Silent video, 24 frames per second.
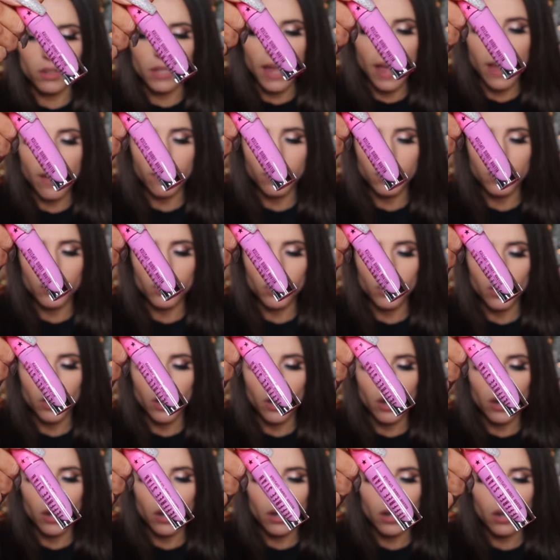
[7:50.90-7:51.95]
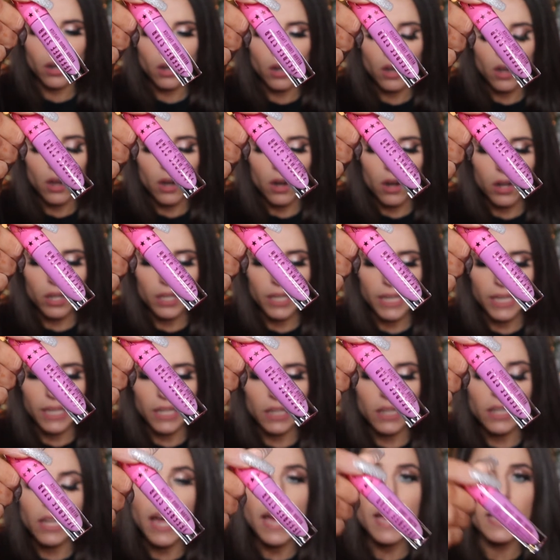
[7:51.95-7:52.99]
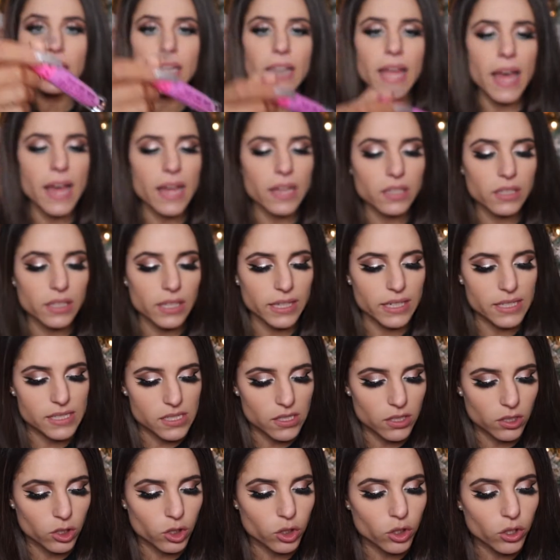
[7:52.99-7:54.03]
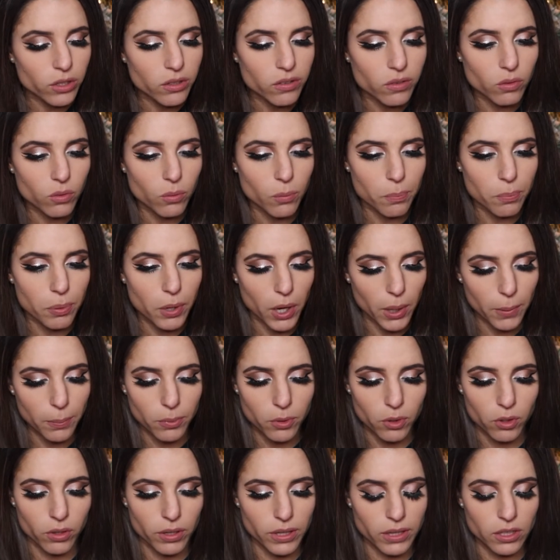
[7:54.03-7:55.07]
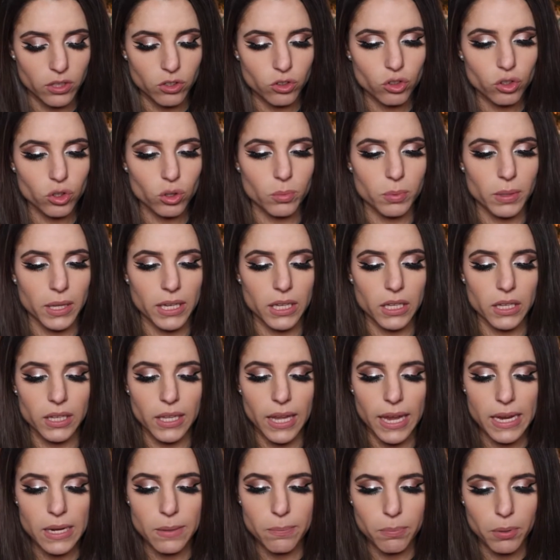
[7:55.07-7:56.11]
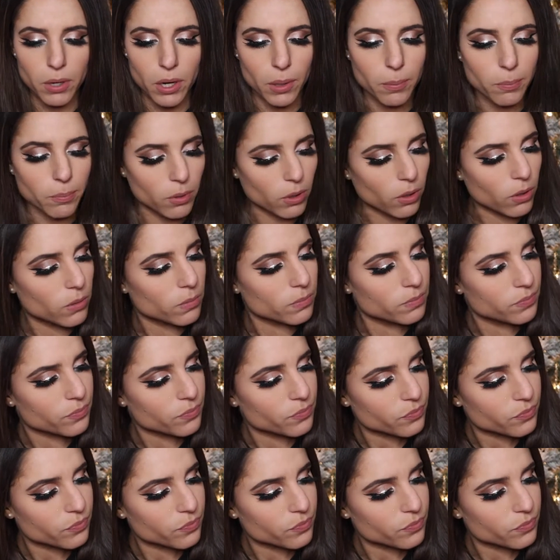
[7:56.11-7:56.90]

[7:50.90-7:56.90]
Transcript: lavender, like a lilac, like it, it looks purple in the tube, like a light purple.